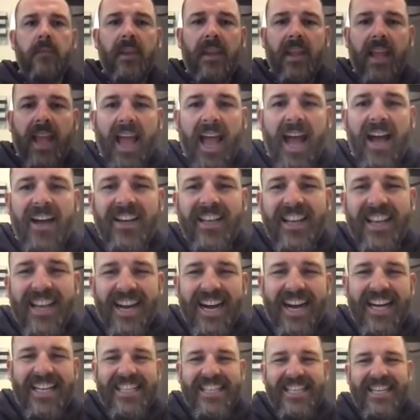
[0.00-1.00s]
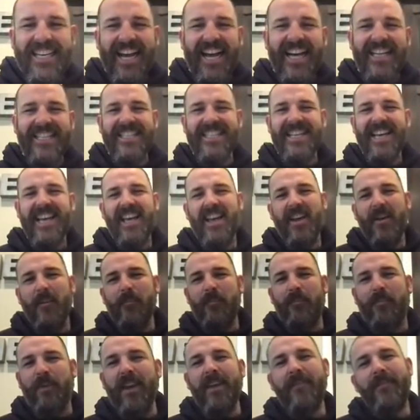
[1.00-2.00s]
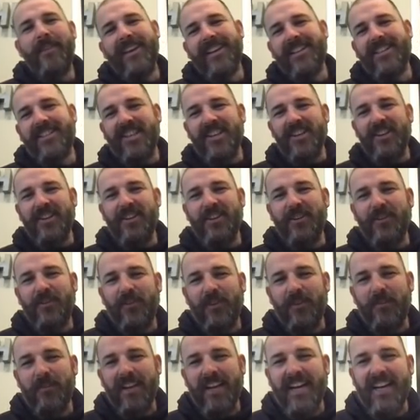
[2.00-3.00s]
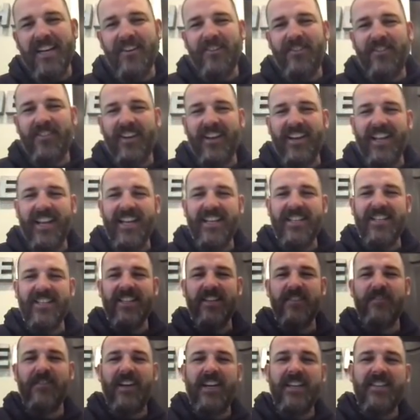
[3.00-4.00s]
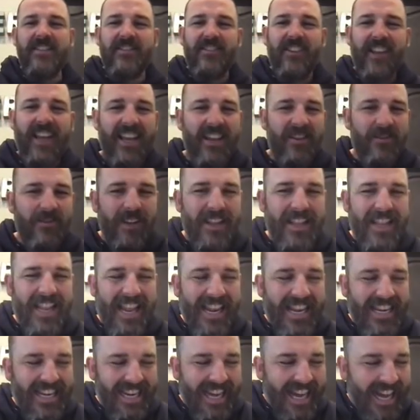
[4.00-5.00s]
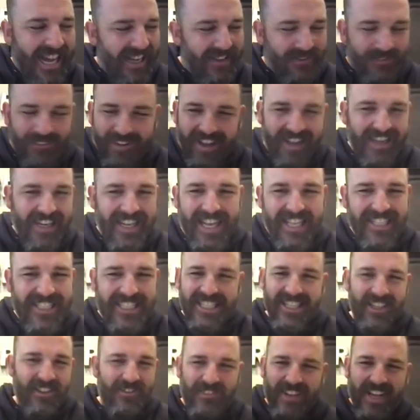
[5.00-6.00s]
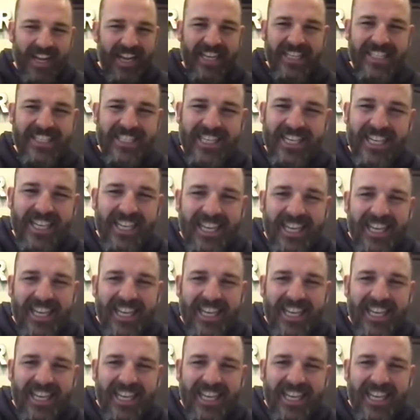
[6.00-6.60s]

Howdy, hot shots. Beaming to you from Not a Financial Advisor land with not financial advice.